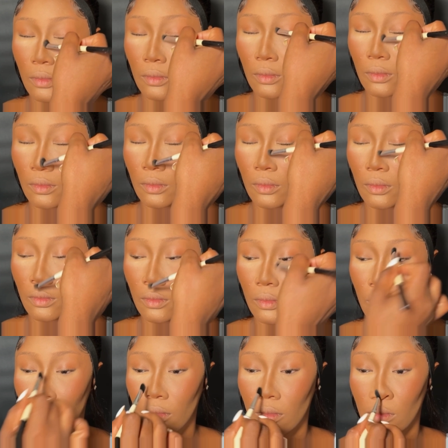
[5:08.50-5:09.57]
wanted the nose
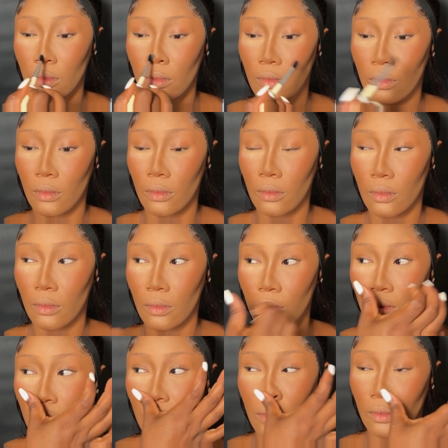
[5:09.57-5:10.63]
to be subtle,
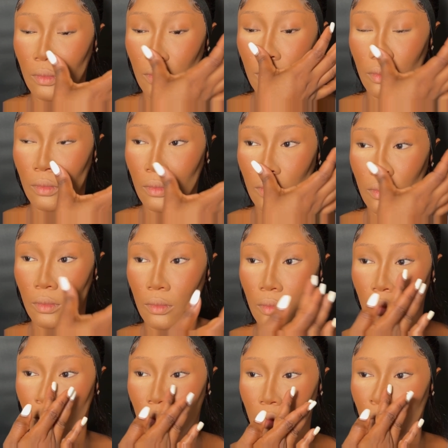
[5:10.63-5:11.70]
but
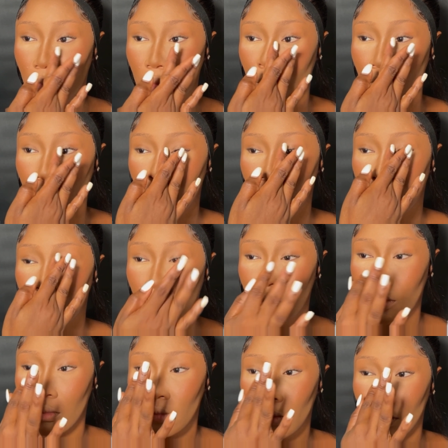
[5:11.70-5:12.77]
nevertheless it came out
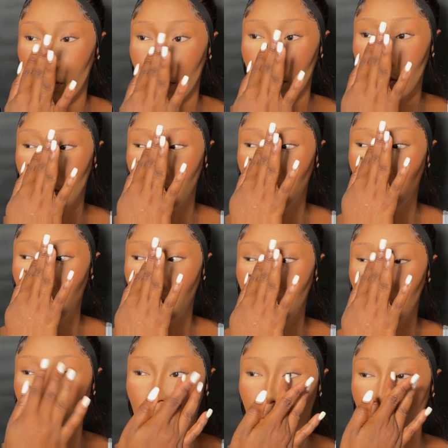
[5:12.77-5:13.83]
nice. So
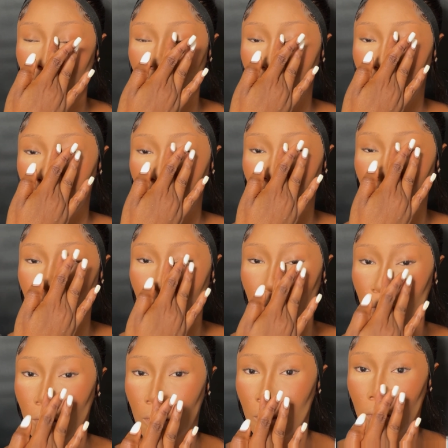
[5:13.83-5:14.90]
for
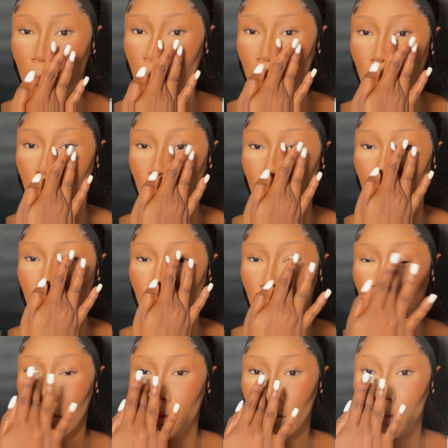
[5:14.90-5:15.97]
blush, I am
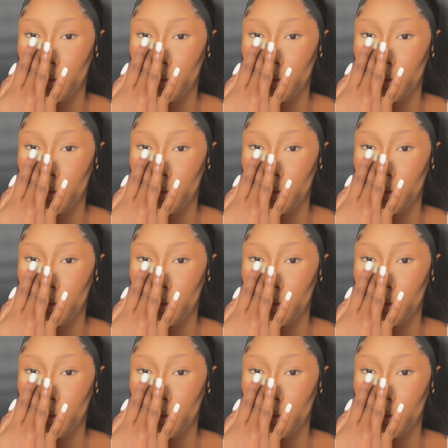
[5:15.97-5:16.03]
using